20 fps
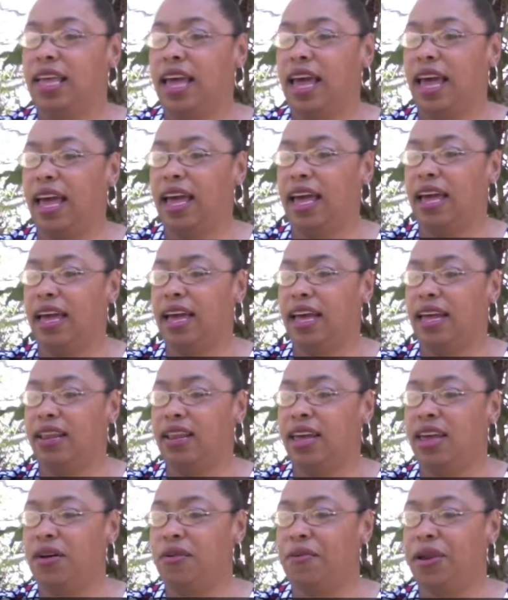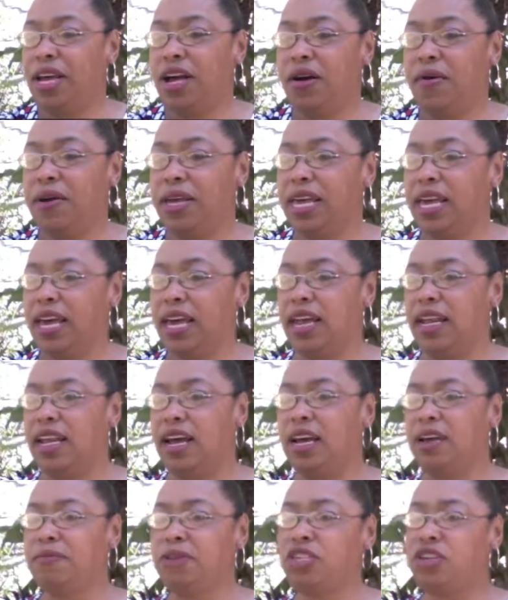And here we go again.
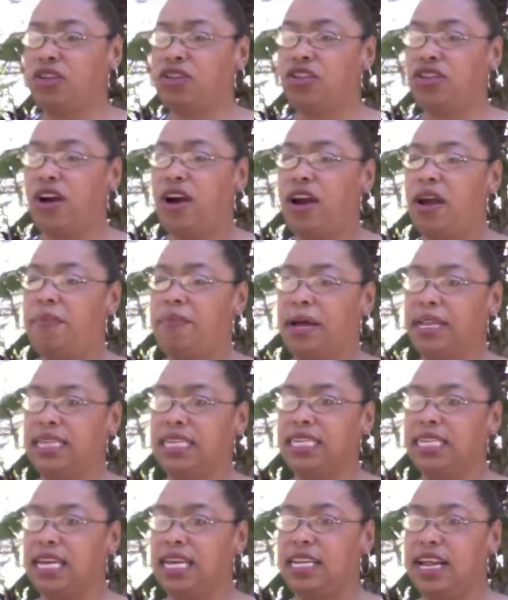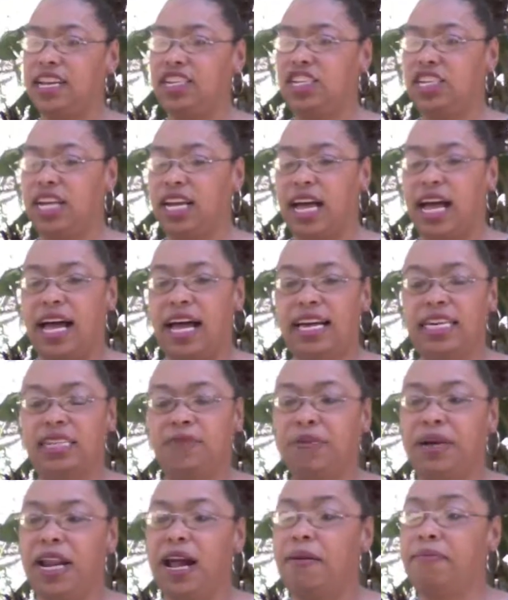I'm so sorry about this connection, guys,
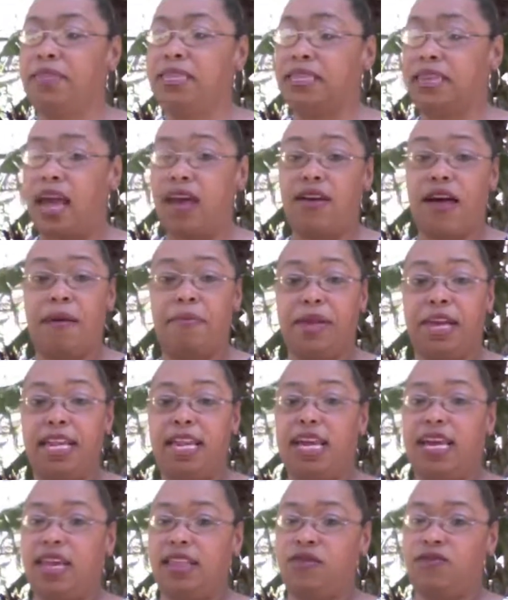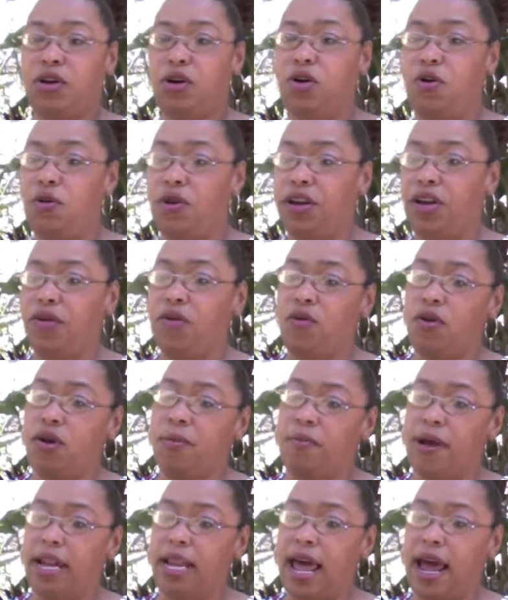but I'm getting it recorded
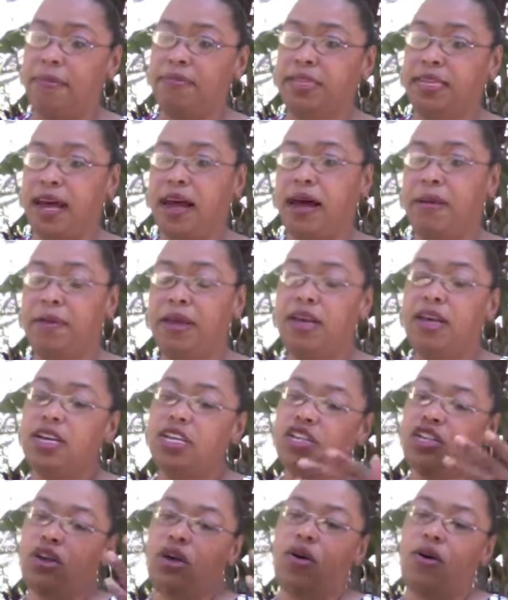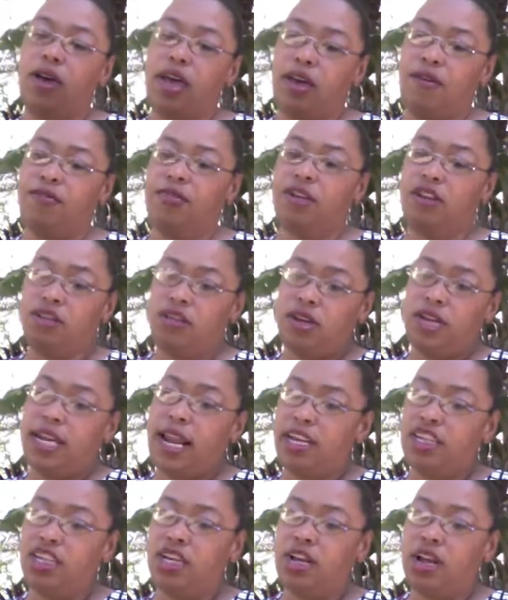on my laptop. So if the
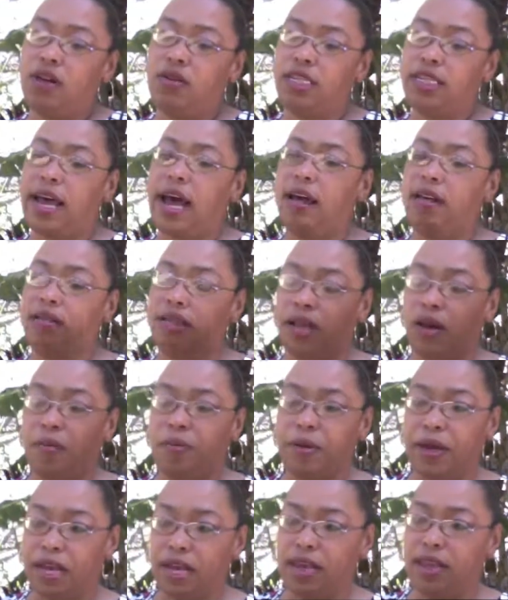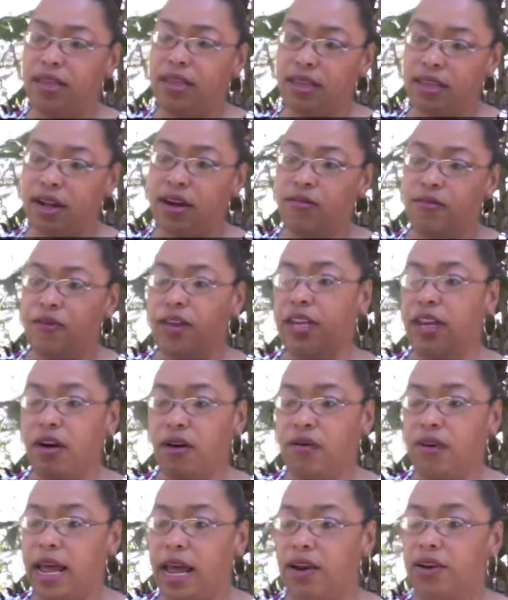connection goes out, there'll be a
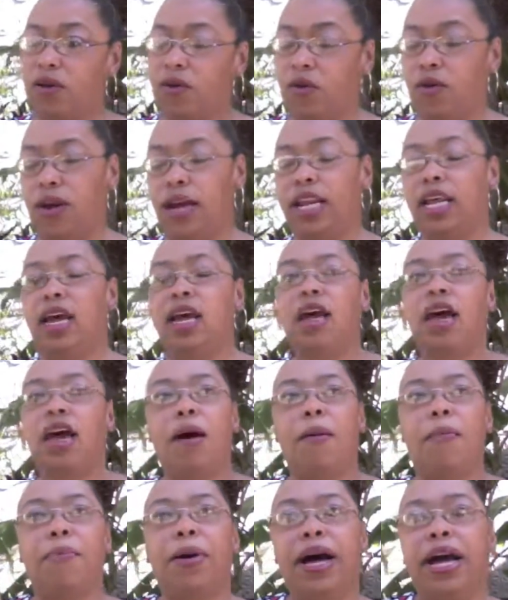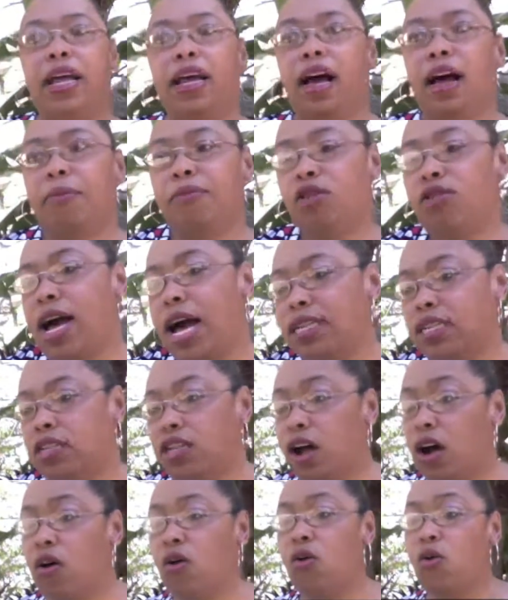video later on. But you guys
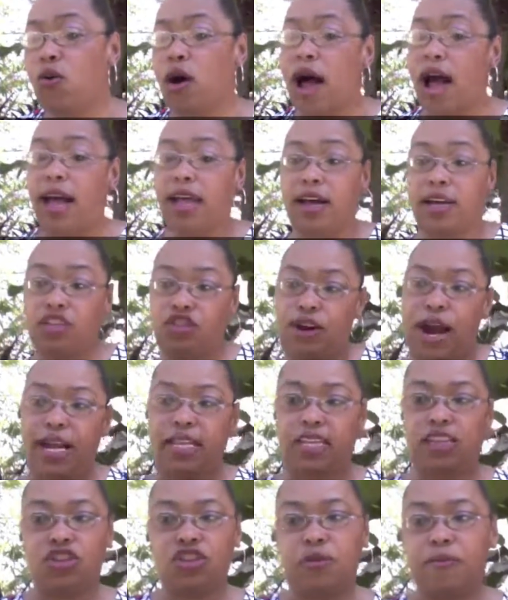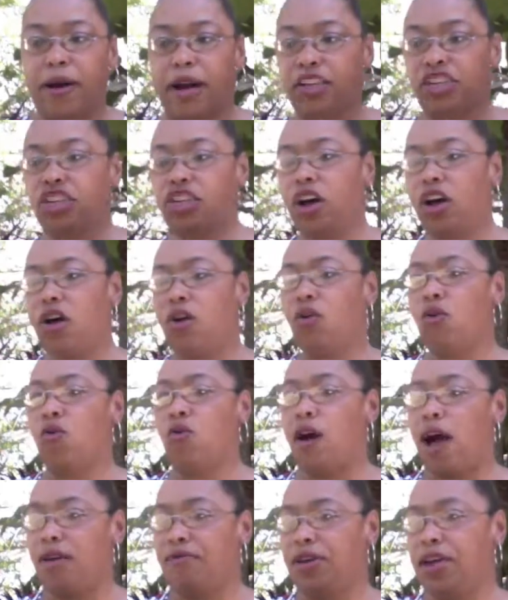know who I attracted to my show,
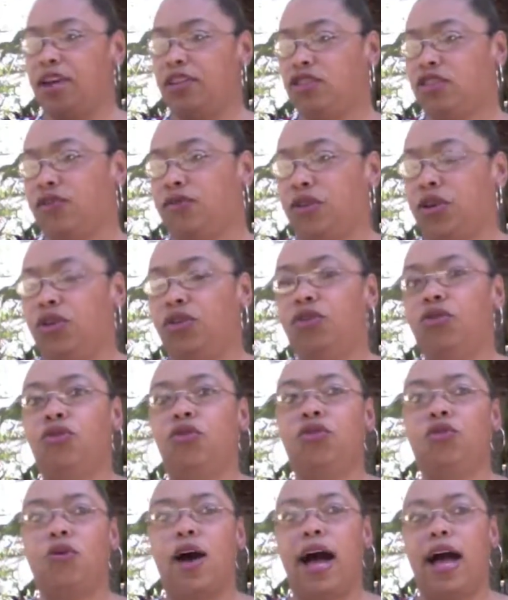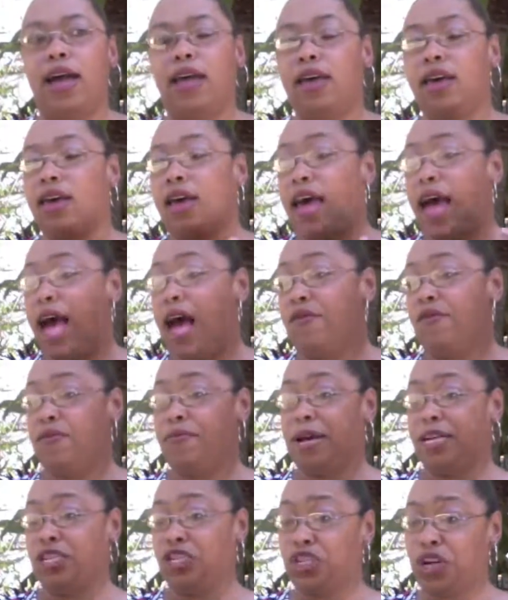who I've interviewed, who I have
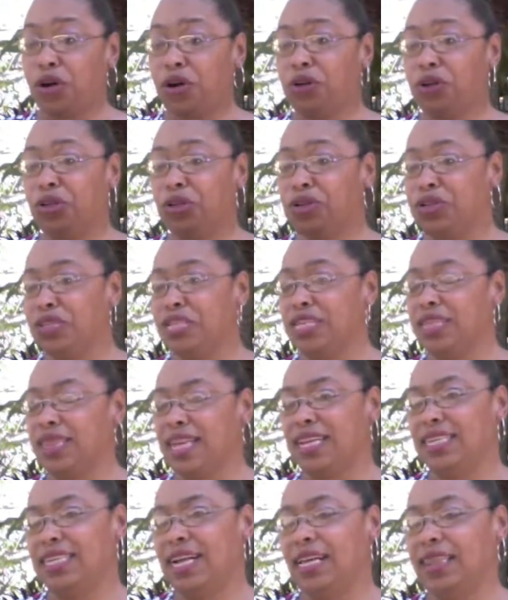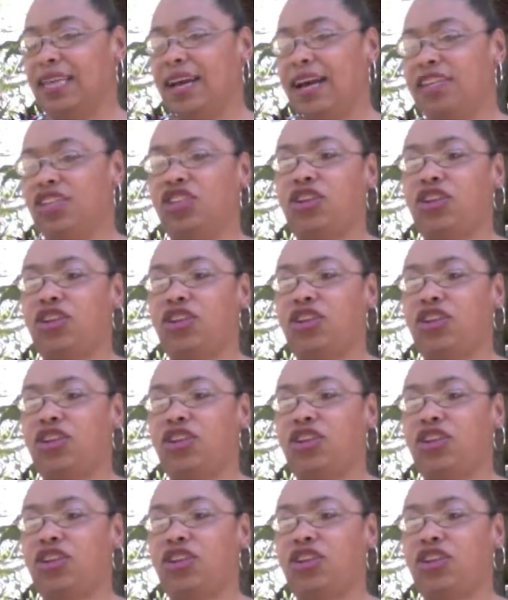in my circles and things like that.